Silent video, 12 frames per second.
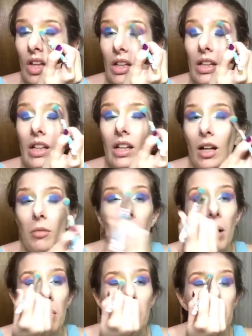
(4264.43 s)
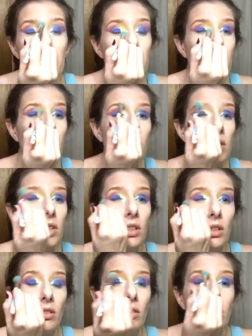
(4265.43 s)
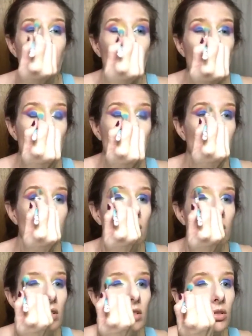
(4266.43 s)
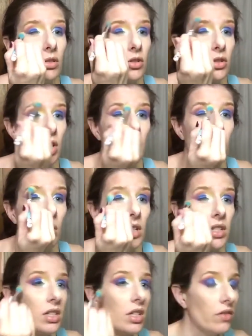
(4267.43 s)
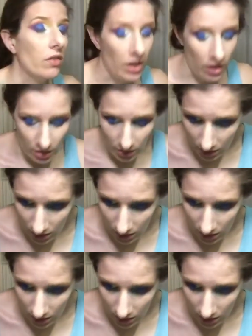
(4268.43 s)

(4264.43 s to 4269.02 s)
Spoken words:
Yeah, my mom used to do it too. She'd crochet and watch TV.